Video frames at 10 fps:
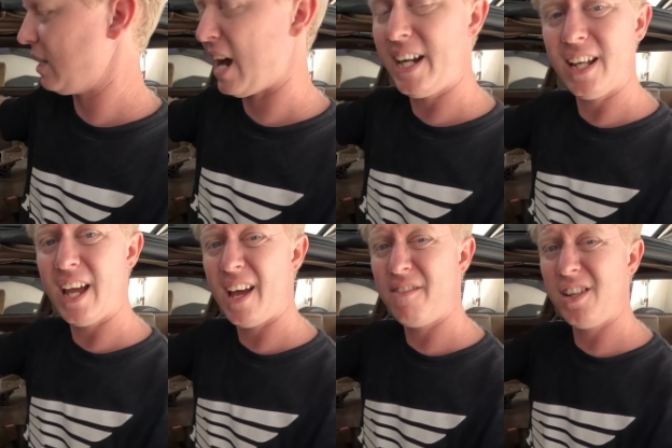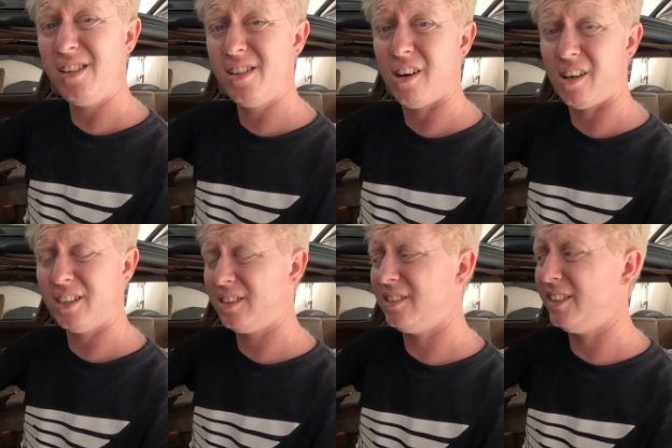kind of heavy,
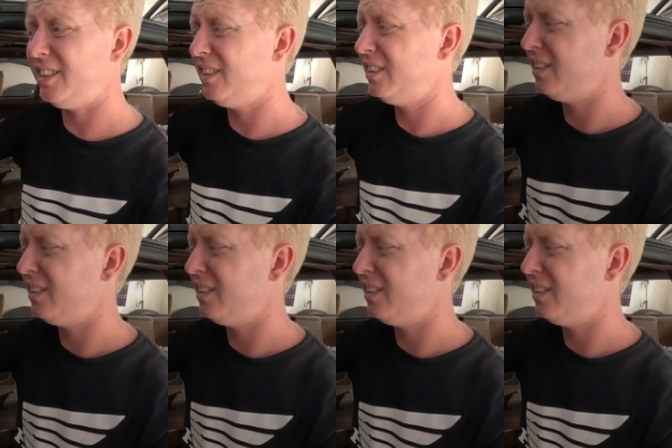honestly.